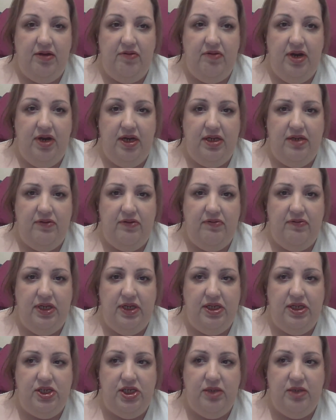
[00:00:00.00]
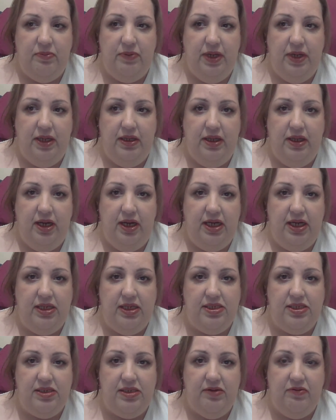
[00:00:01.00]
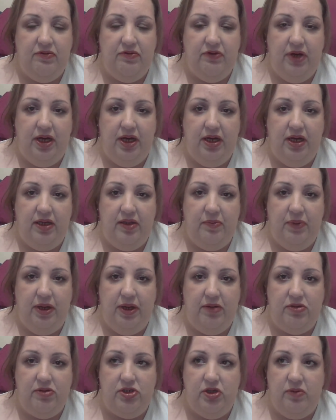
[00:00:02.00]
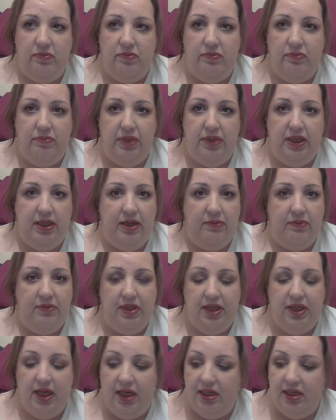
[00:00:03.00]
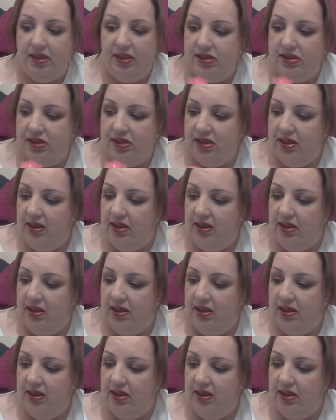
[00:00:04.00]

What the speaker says: relatively cheap in the likes of the pound shop and B&M and things.